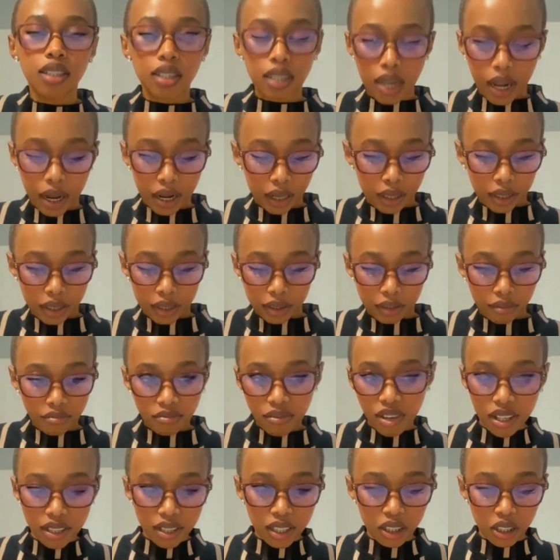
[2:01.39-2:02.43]
just like
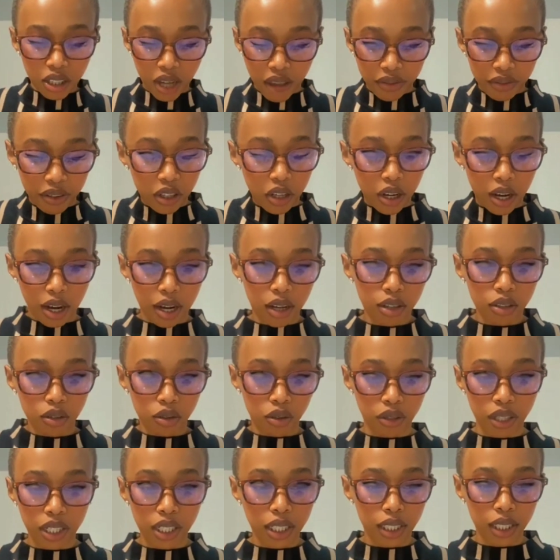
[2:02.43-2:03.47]
things you have in your
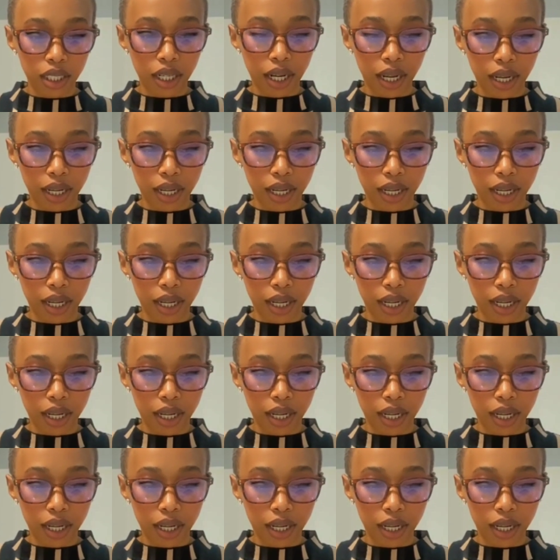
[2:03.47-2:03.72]
house already.